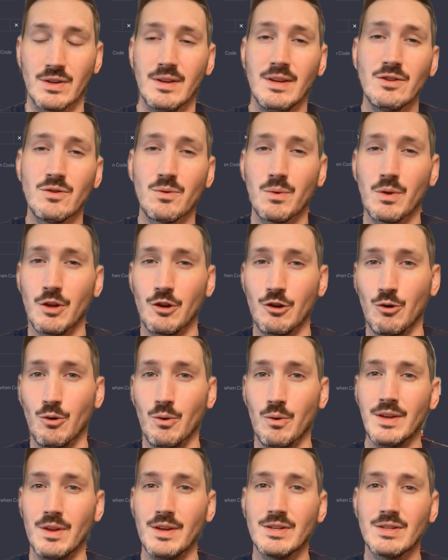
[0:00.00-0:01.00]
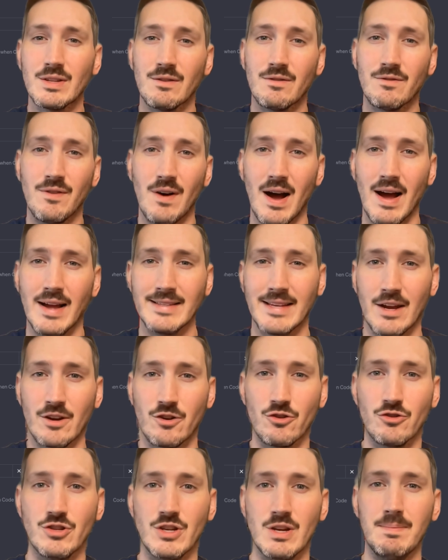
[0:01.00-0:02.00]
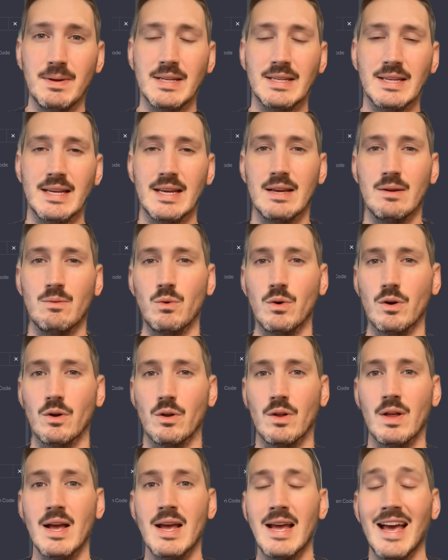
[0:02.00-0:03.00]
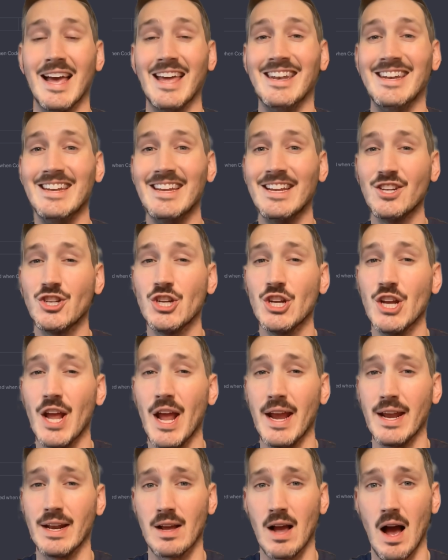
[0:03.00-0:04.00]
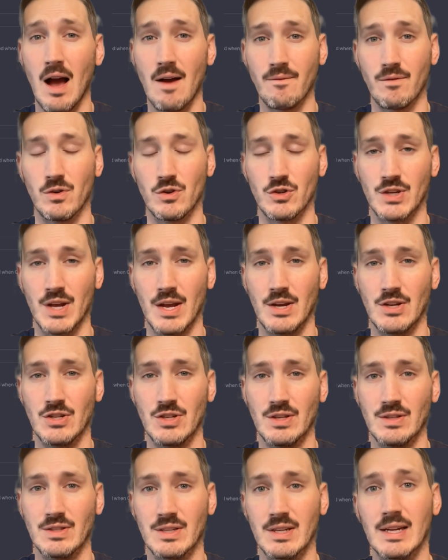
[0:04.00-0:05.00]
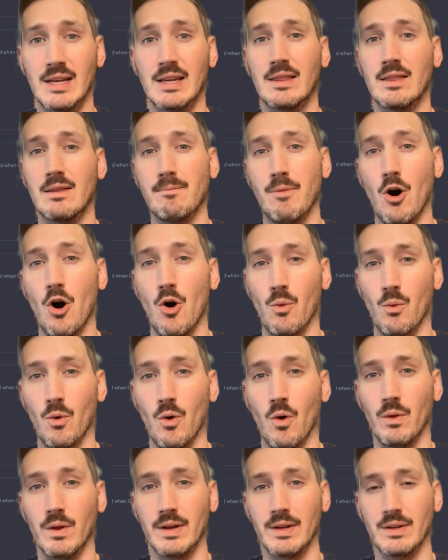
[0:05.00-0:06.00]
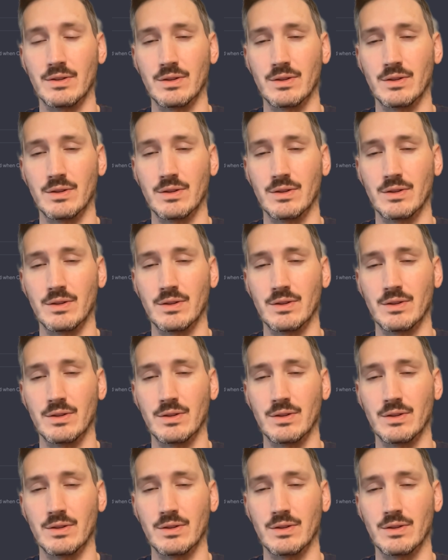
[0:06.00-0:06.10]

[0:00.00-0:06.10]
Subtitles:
These are really cool. This defines how your GPT will initiate conversations to get the ball rolling.